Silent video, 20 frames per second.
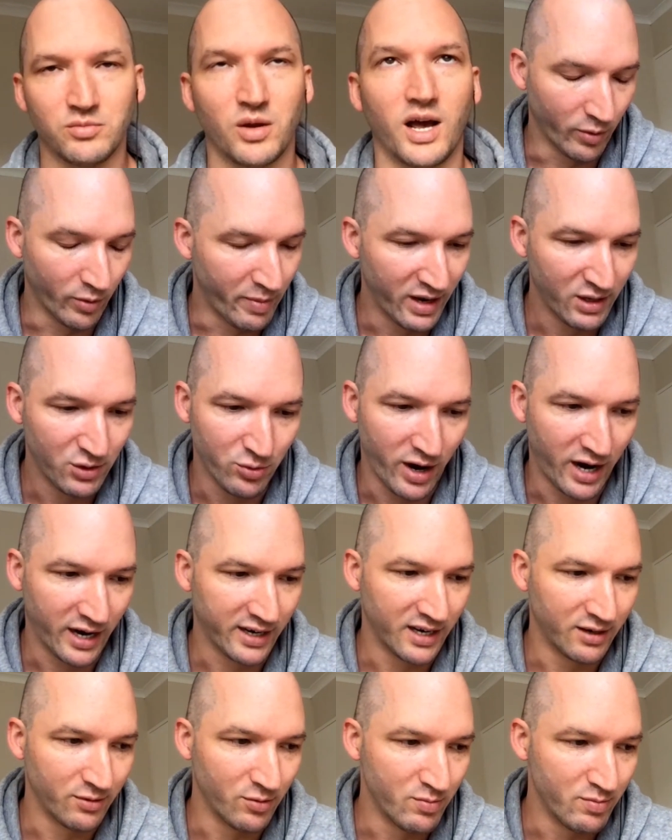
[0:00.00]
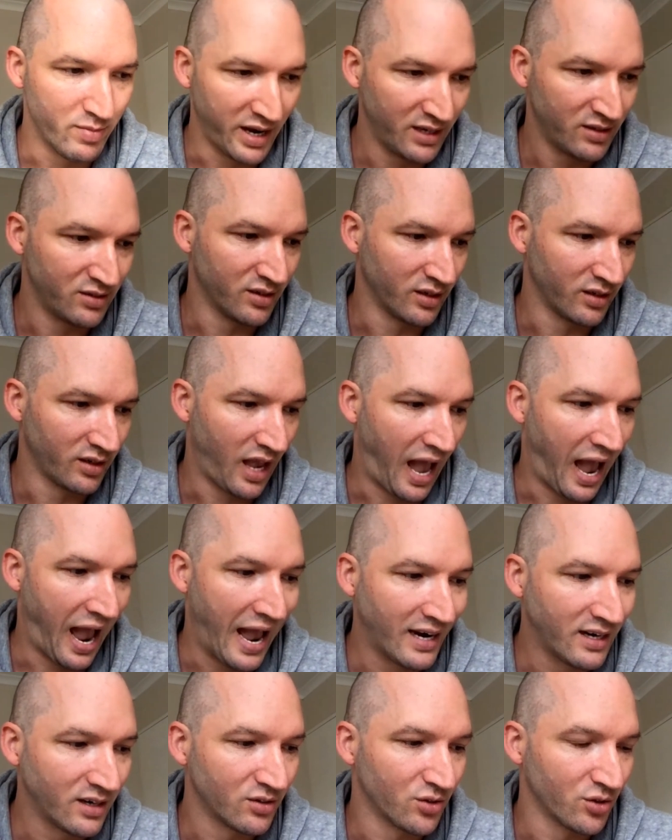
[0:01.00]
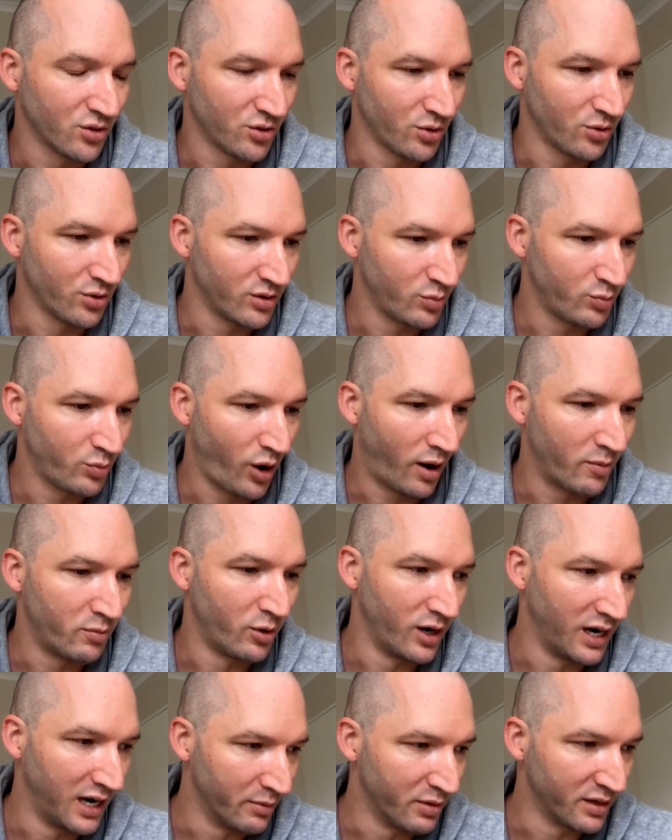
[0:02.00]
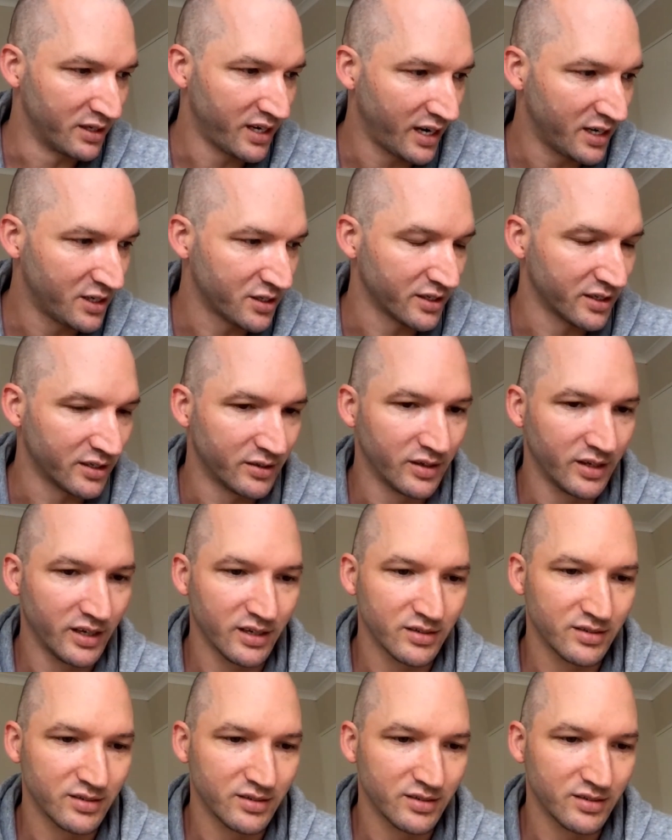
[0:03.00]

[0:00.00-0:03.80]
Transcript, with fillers: What makes React Native amazing and is also its primary limitation